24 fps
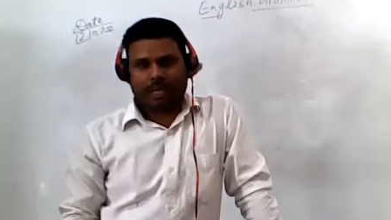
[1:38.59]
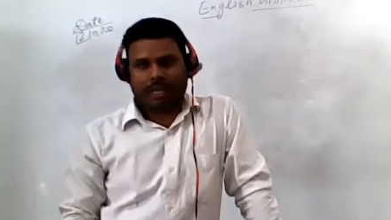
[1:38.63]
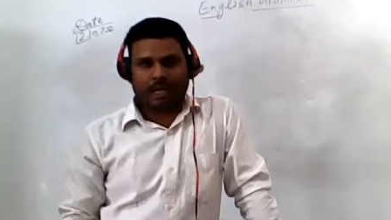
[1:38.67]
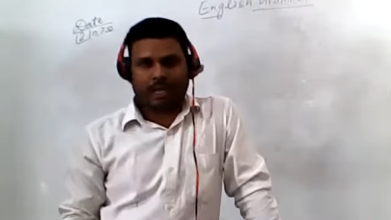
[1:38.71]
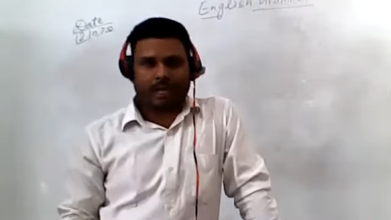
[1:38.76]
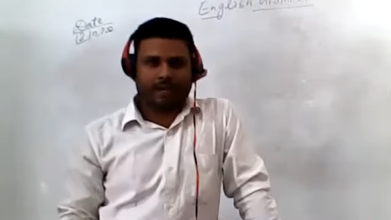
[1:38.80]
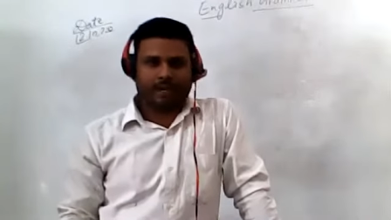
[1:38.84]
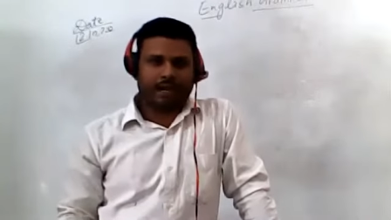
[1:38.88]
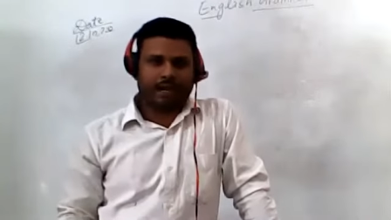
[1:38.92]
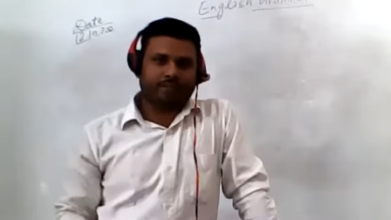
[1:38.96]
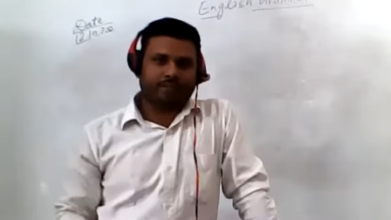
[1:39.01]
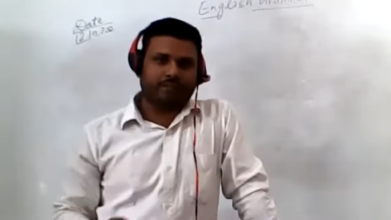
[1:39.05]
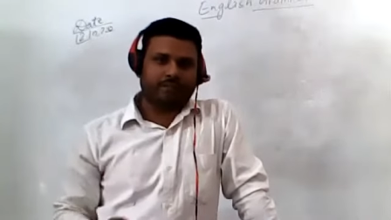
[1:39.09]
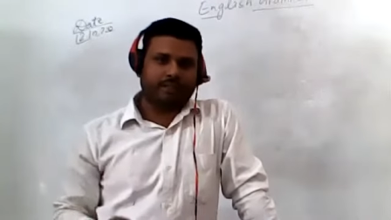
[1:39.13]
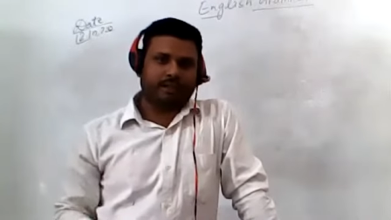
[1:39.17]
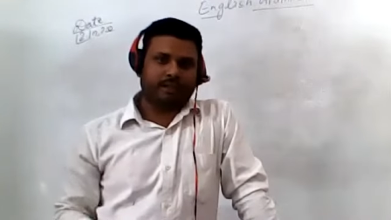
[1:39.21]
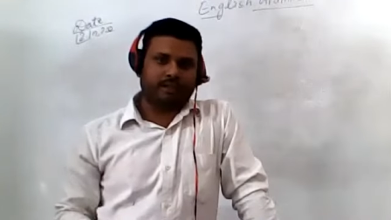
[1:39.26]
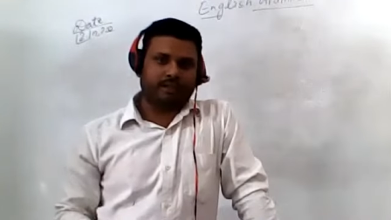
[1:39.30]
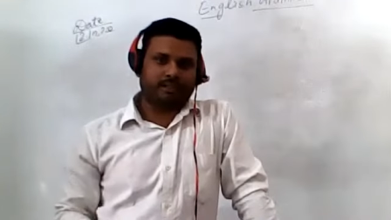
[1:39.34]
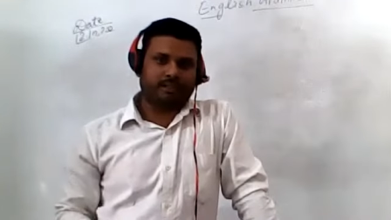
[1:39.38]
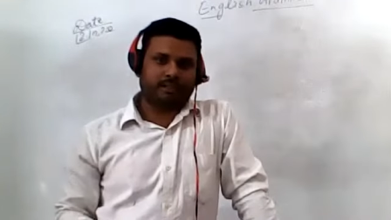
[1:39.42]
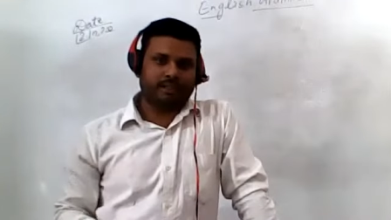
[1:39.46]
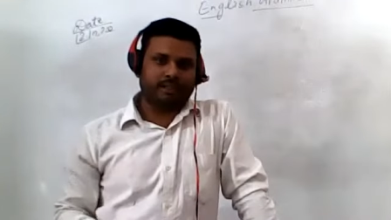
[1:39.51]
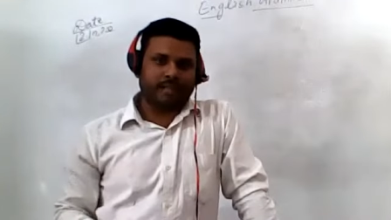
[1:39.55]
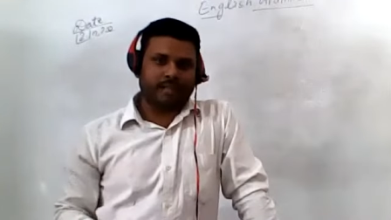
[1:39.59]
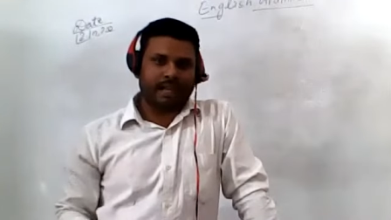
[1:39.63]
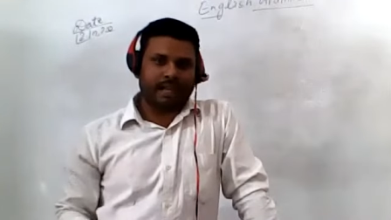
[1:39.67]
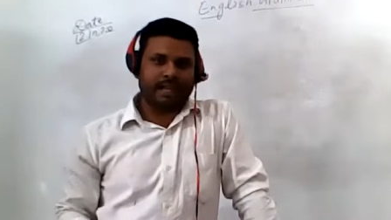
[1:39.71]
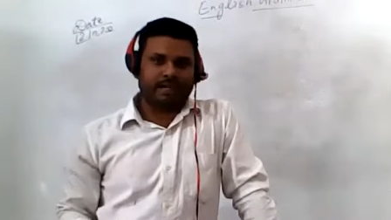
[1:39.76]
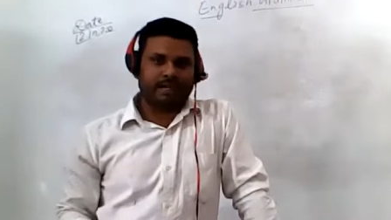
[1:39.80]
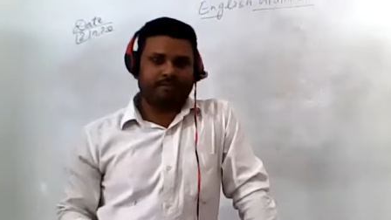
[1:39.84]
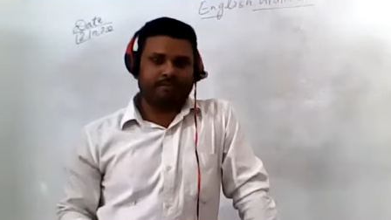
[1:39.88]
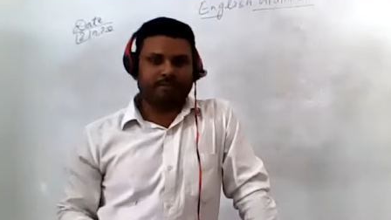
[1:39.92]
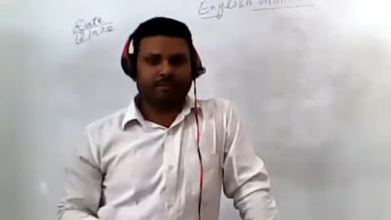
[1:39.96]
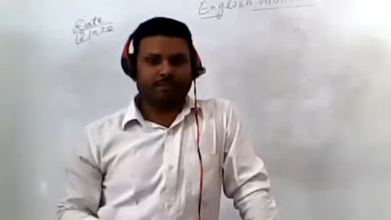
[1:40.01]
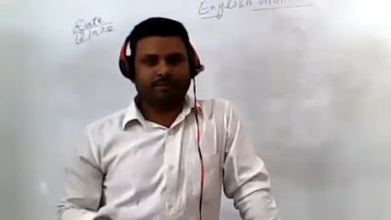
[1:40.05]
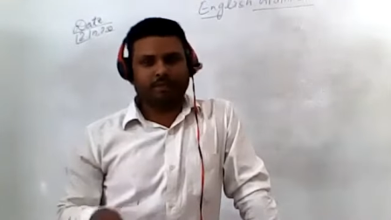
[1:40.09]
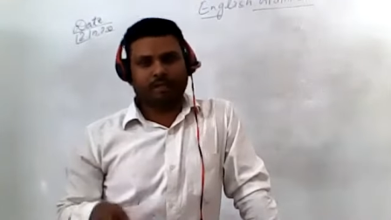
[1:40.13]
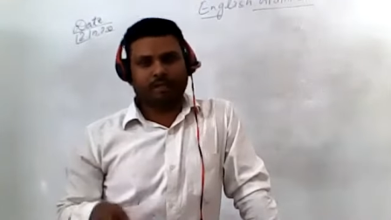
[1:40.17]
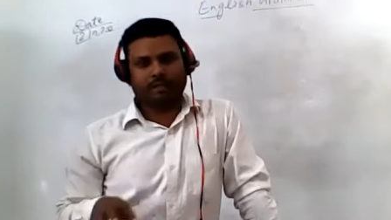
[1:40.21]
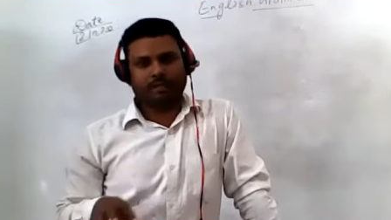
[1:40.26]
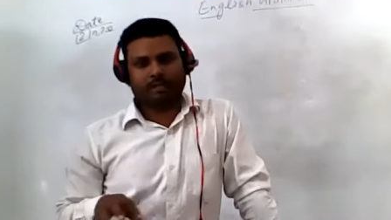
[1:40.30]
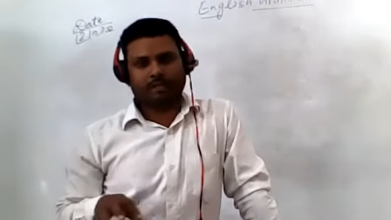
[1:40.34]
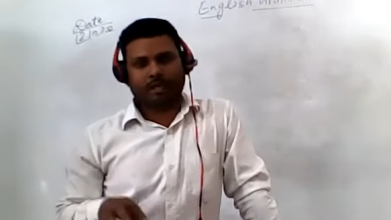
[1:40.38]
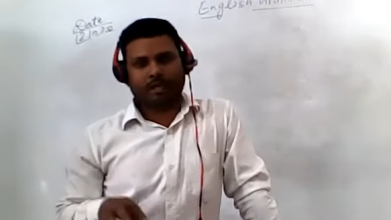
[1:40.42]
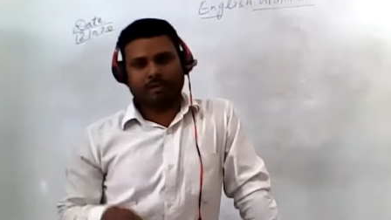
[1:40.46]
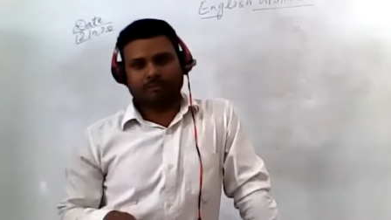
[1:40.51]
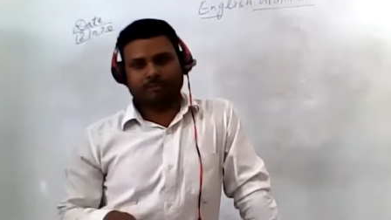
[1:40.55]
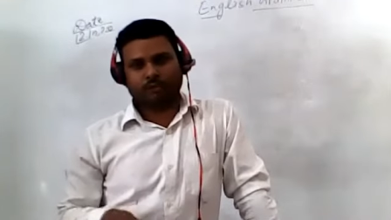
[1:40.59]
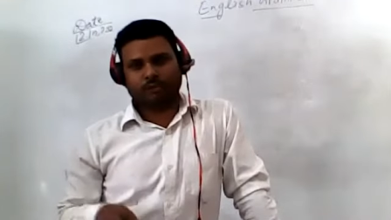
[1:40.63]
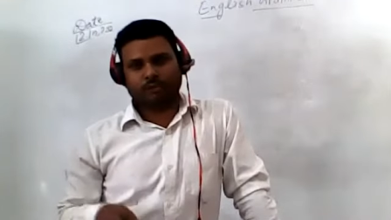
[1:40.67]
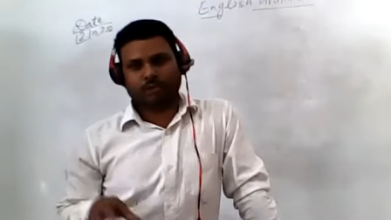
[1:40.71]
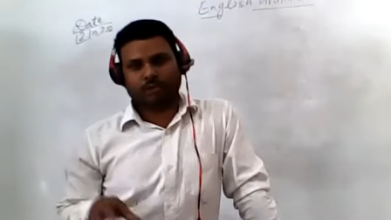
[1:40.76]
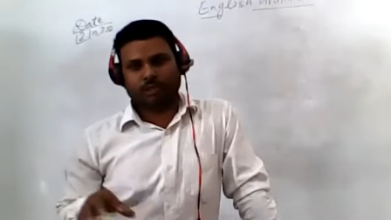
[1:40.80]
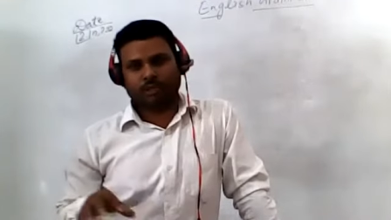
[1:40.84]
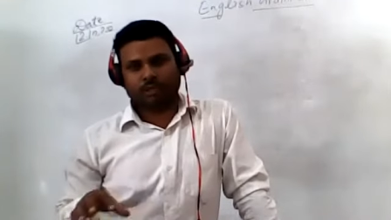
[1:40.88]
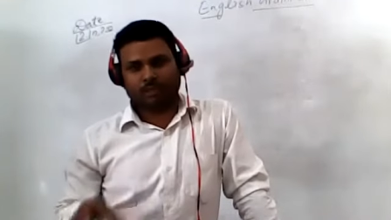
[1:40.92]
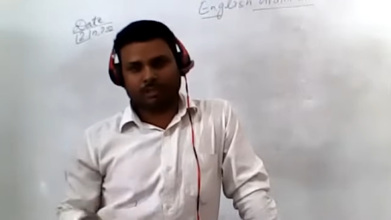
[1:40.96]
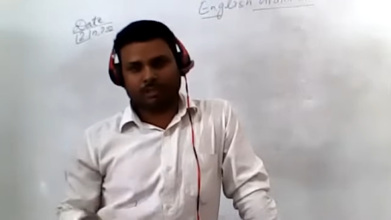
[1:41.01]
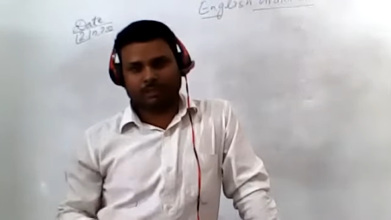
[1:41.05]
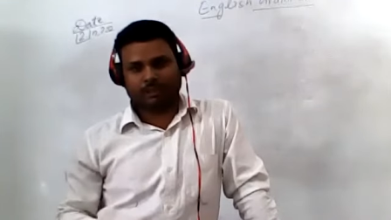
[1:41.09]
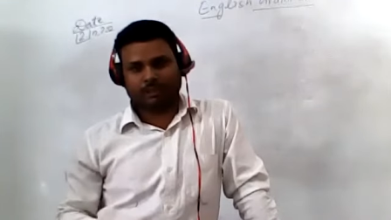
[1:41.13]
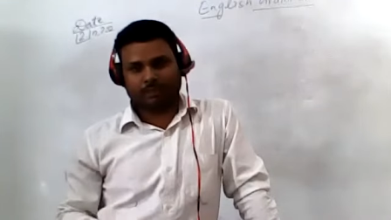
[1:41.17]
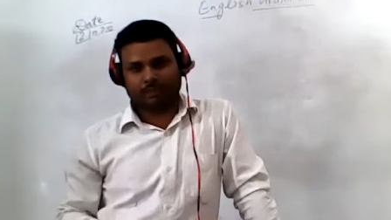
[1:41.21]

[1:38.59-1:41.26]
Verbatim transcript: And after that, we will come to the third